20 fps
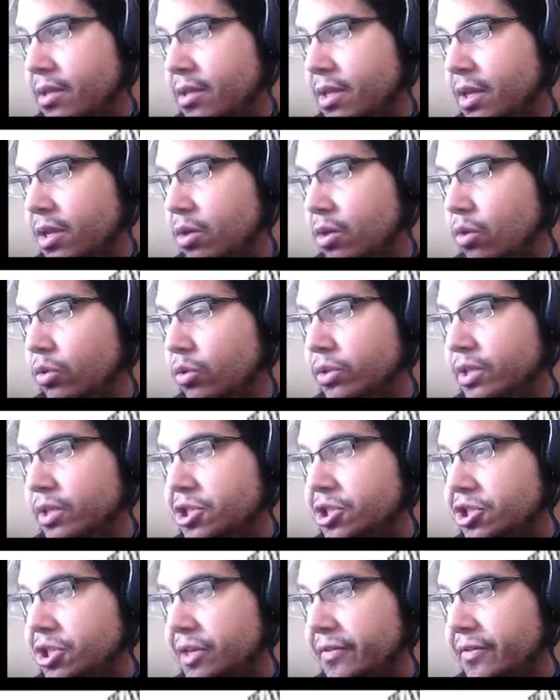Holding
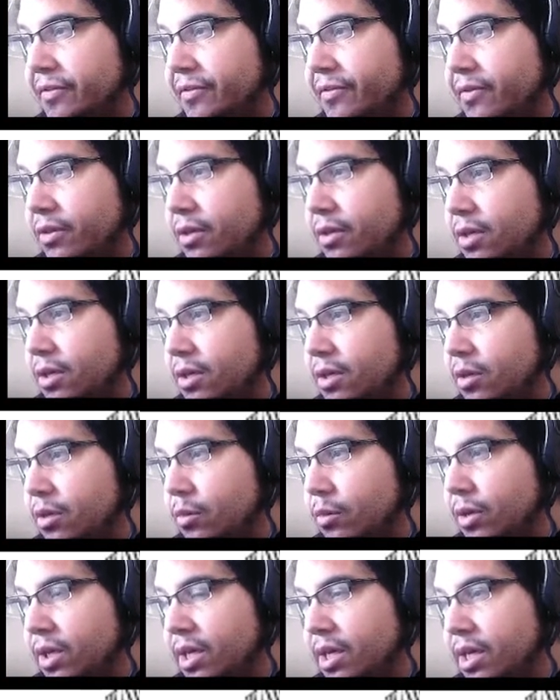Shift,
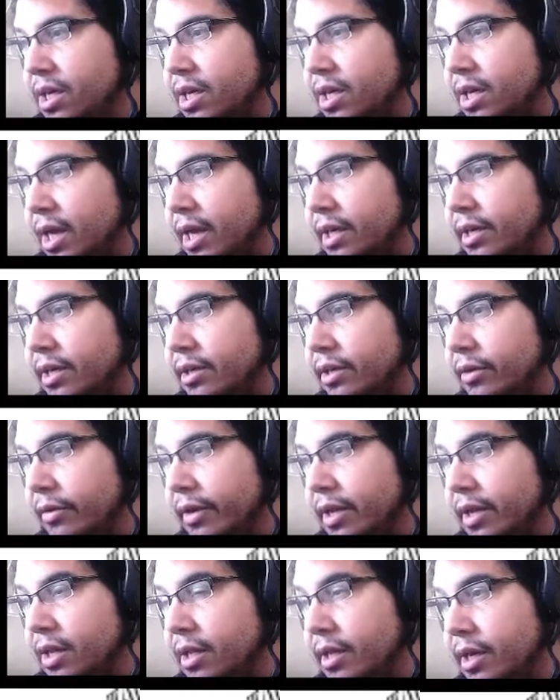we can get a 90-degree
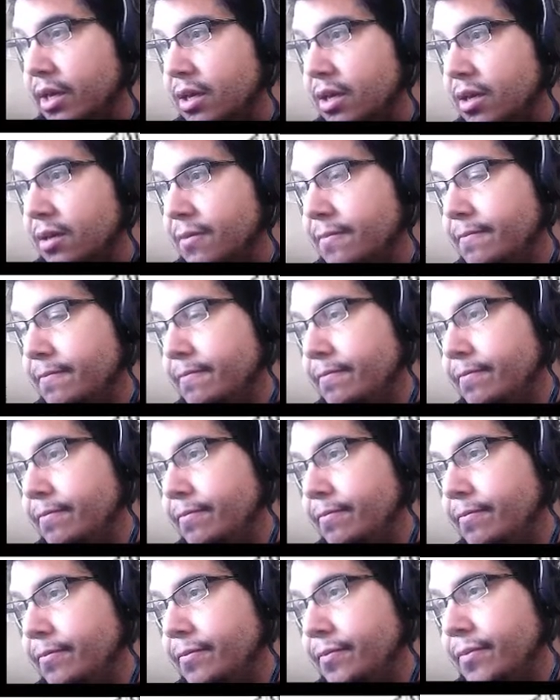click.
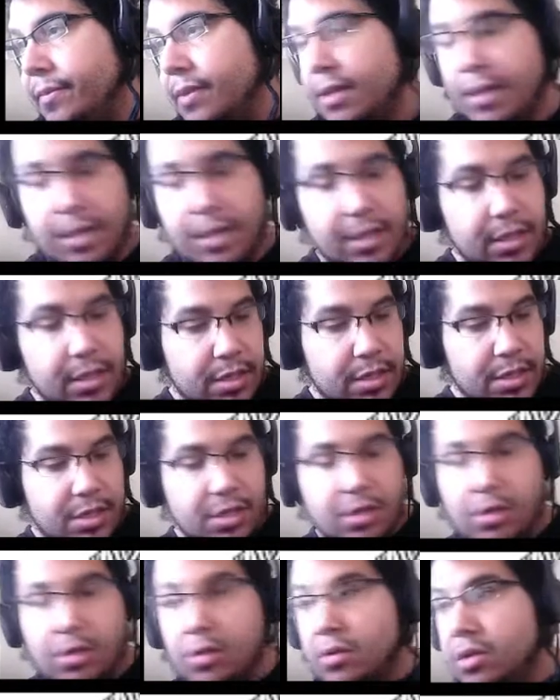
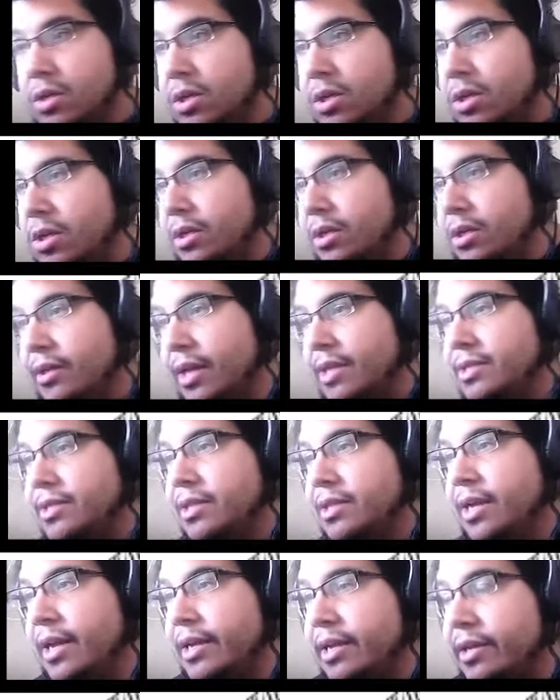So that's a
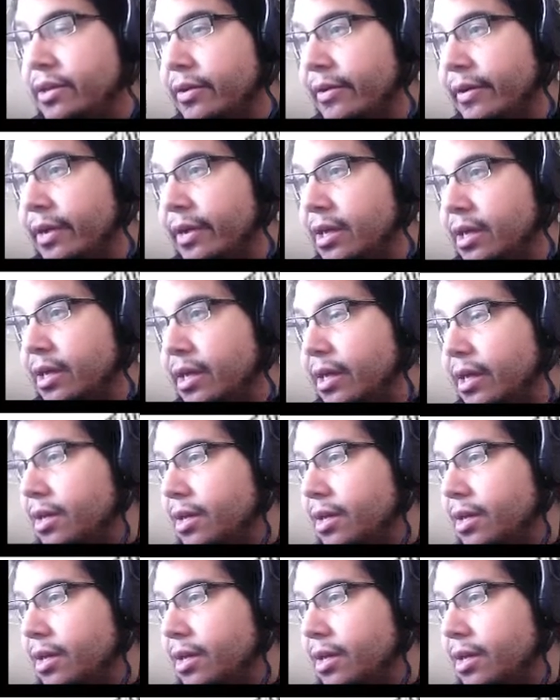90-degree click.